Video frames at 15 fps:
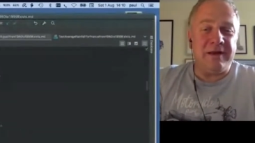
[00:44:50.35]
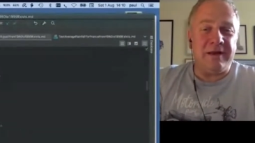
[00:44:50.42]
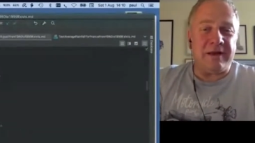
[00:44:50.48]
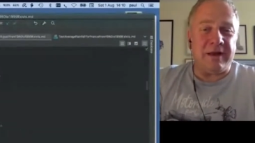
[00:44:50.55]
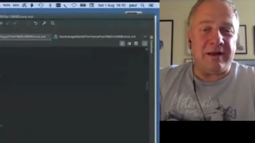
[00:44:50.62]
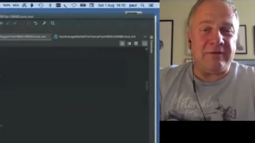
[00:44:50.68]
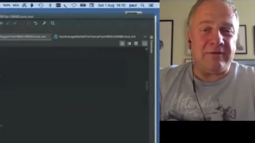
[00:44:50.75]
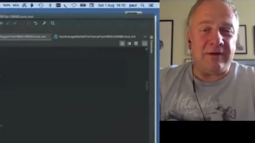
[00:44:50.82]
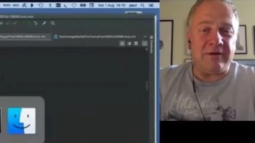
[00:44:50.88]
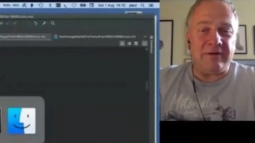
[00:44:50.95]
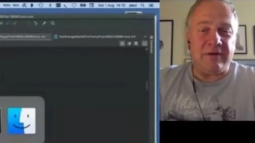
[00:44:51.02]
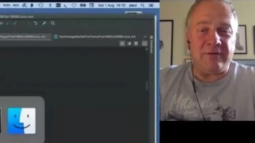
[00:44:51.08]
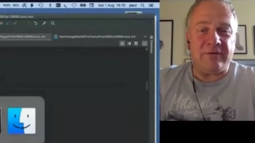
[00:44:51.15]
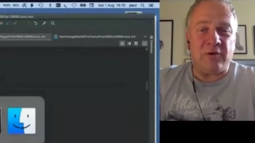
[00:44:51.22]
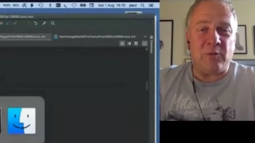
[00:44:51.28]
Okay, so
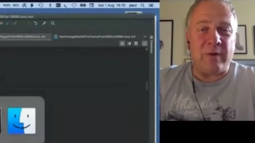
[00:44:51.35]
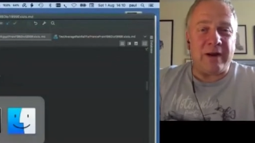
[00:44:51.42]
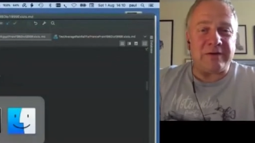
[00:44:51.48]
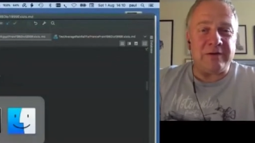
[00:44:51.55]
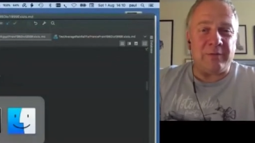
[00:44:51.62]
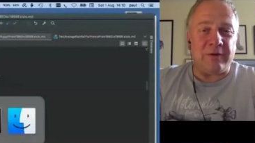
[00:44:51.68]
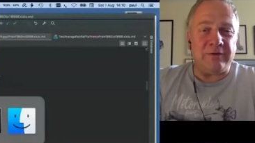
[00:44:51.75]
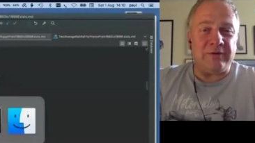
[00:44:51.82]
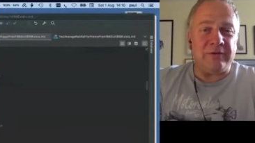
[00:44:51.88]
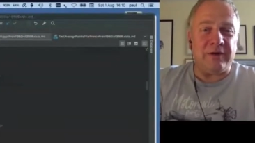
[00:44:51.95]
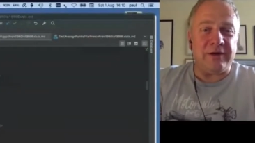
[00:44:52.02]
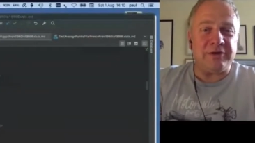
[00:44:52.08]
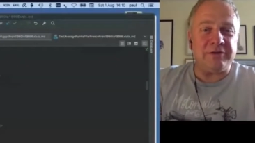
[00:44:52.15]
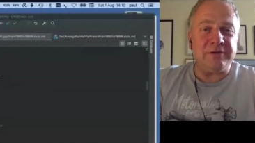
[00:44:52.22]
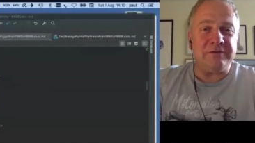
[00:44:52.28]
let's go back to the
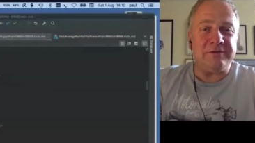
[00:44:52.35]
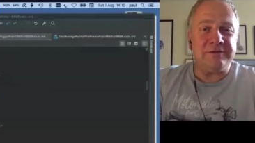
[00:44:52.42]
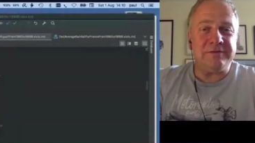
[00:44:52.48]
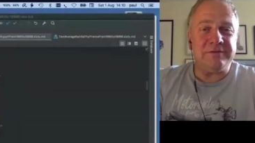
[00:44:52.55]
presentation,